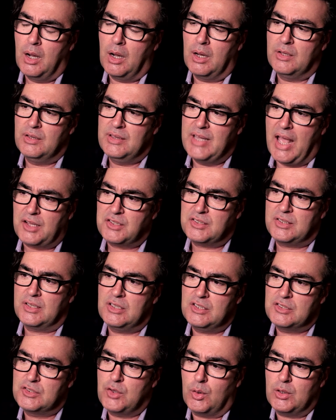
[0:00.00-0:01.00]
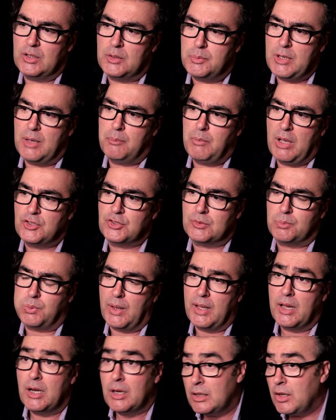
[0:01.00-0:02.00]
Nexant is going to be a major
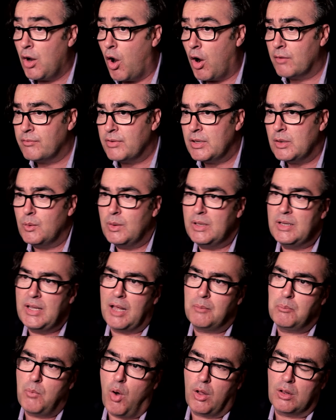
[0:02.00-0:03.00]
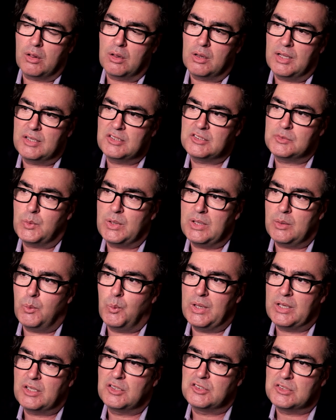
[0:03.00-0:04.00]
player in our view in that model, as
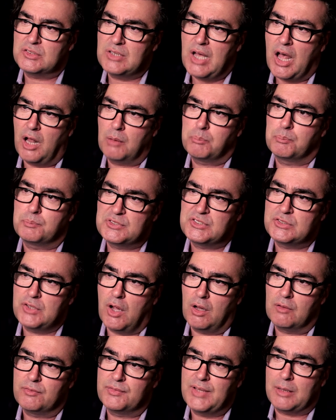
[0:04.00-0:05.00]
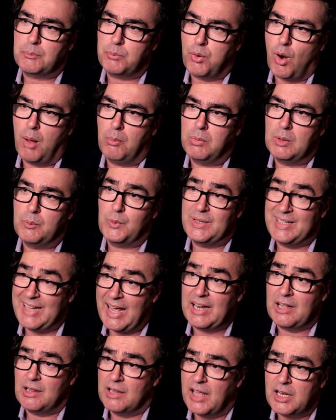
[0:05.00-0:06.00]
we can help solve that problem with
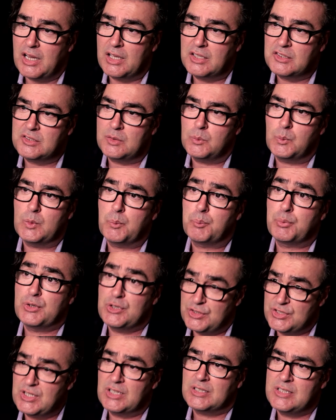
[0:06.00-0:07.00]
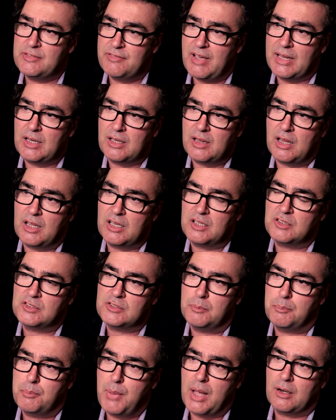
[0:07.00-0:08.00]
analytics and with predictive analytics
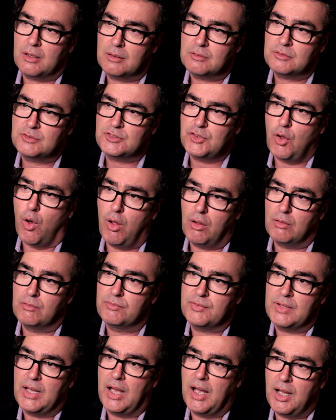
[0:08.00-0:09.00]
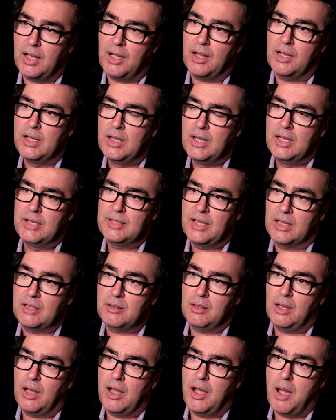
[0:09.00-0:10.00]
to better solve
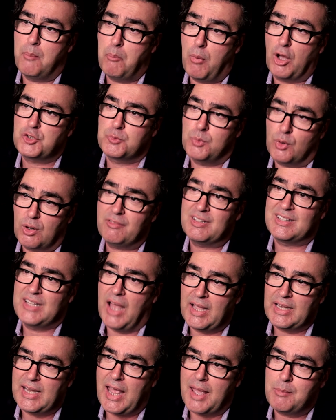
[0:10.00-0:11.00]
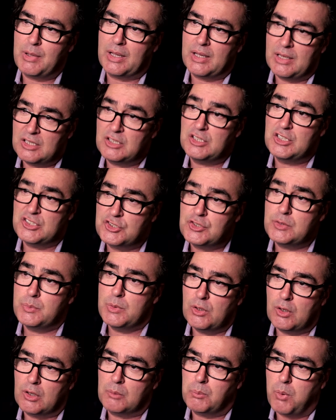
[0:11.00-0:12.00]
a much more of a dynamic and a
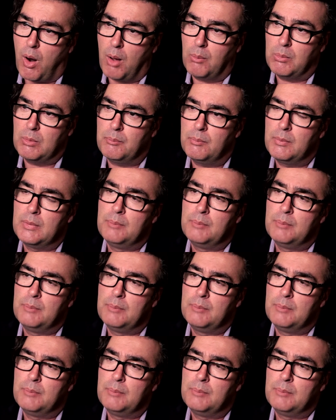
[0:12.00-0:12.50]
distributed problem.